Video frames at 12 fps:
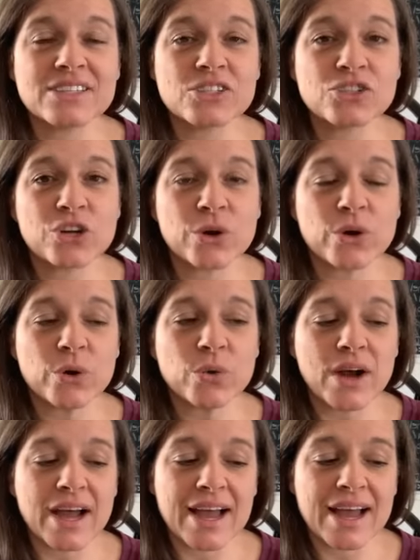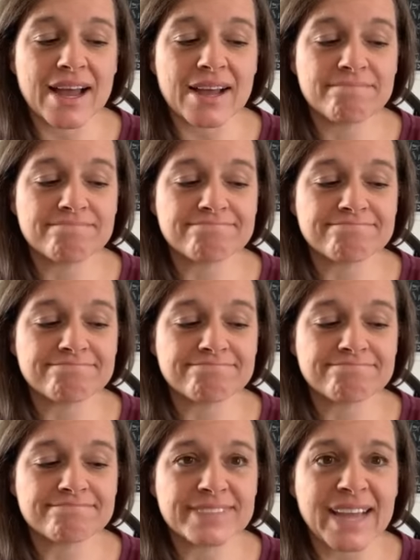So um,
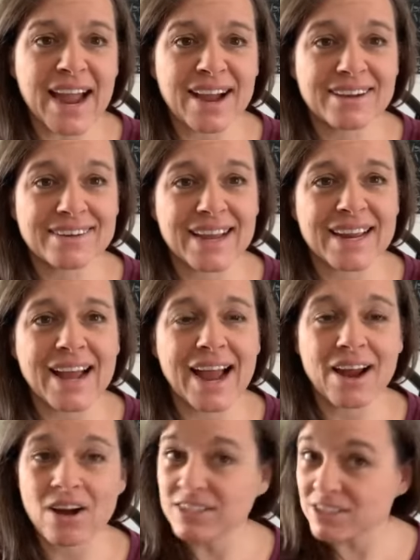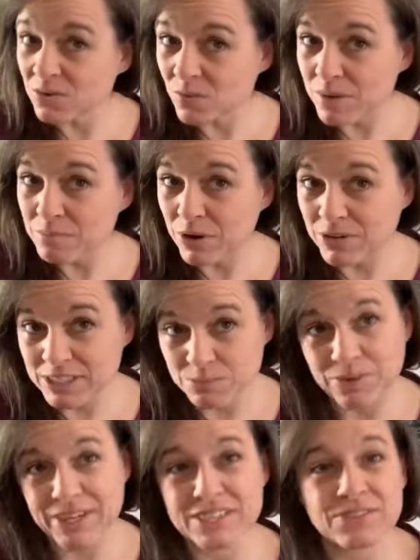yeah, and I also want bonus
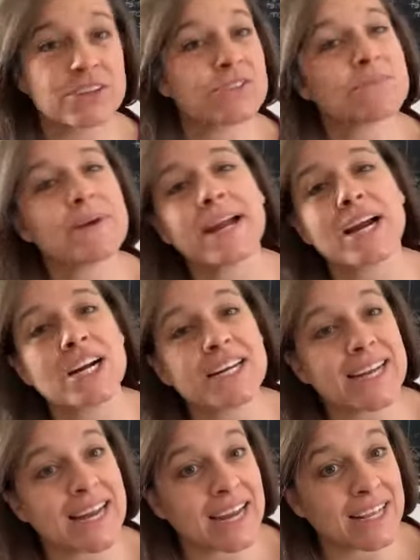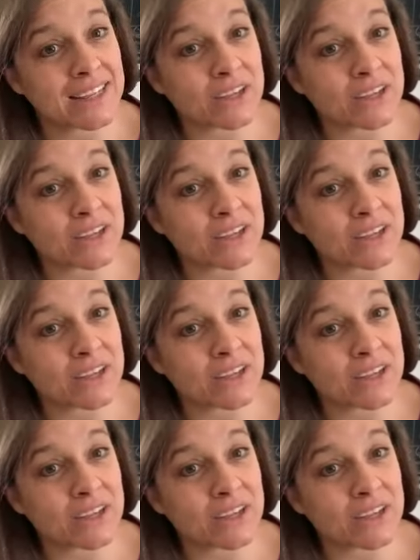points for doing my hair today.